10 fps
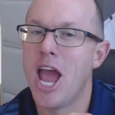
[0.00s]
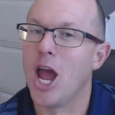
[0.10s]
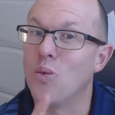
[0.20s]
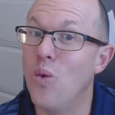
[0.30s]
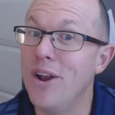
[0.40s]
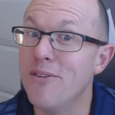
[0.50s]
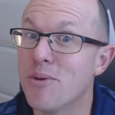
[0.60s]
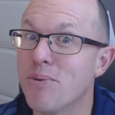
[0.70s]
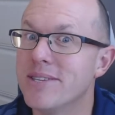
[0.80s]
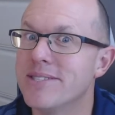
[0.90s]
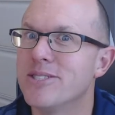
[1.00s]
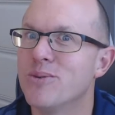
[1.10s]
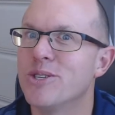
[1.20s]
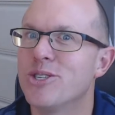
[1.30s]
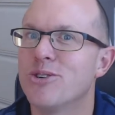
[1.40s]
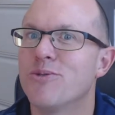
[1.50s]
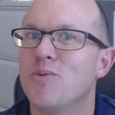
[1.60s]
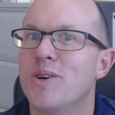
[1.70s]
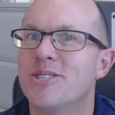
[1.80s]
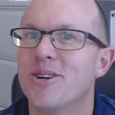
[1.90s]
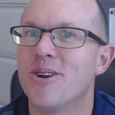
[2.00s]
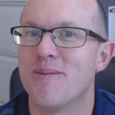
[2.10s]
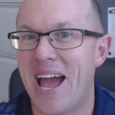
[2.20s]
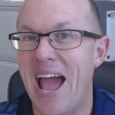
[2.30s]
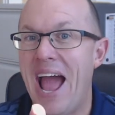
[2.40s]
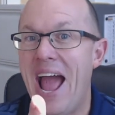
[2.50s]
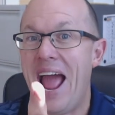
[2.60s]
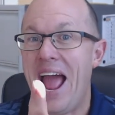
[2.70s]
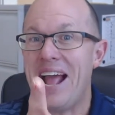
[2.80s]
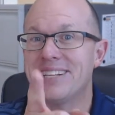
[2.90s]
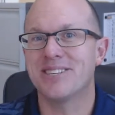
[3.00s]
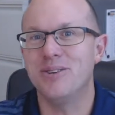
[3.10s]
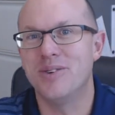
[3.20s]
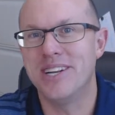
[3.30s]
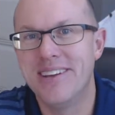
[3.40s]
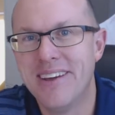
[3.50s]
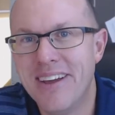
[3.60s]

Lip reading: And what if the presidents only served one term? That's a good one.